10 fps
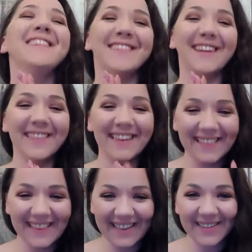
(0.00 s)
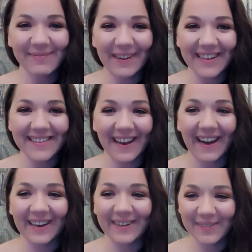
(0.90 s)
So I think that's my
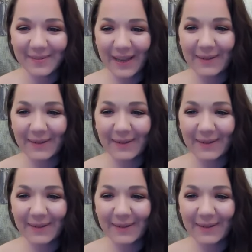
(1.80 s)
time to be